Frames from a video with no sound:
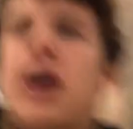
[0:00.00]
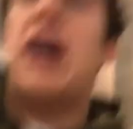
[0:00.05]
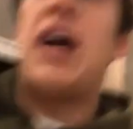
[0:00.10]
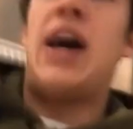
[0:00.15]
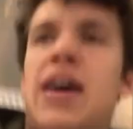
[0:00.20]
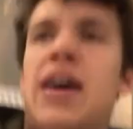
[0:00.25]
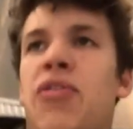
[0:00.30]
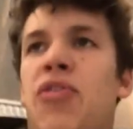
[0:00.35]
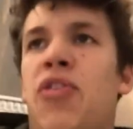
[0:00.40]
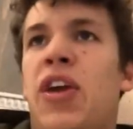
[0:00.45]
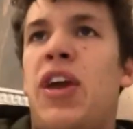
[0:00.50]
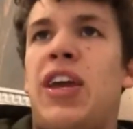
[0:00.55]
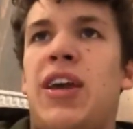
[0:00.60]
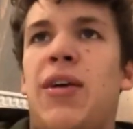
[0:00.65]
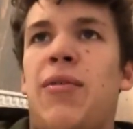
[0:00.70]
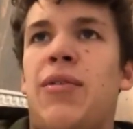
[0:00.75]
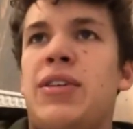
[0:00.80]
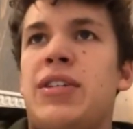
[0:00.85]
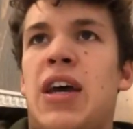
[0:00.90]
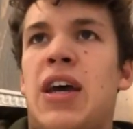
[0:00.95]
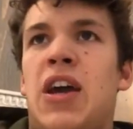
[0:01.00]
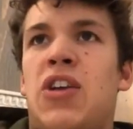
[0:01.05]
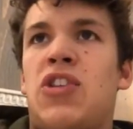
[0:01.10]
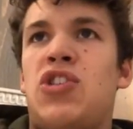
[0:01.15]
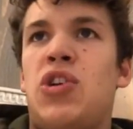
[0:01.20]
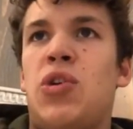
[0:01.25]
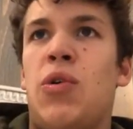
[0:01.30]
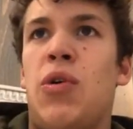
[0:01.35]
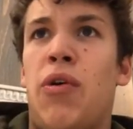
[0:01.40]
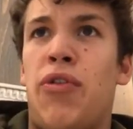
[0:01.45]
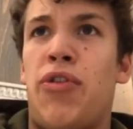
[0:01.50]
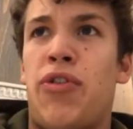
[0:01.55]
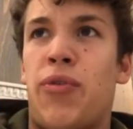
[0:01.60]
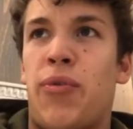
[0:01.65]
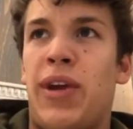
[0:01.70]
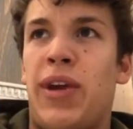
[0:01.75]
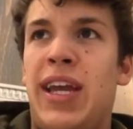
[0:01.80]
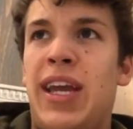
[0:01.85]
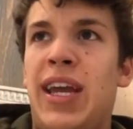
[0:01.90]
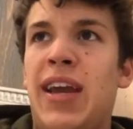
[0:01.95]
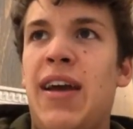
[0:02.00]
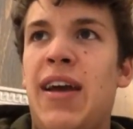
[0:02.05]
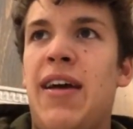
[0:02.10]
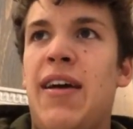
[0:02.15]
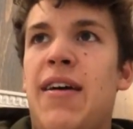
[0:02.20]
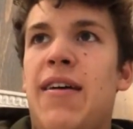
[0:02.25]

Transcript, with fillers: I think it was like two oh three.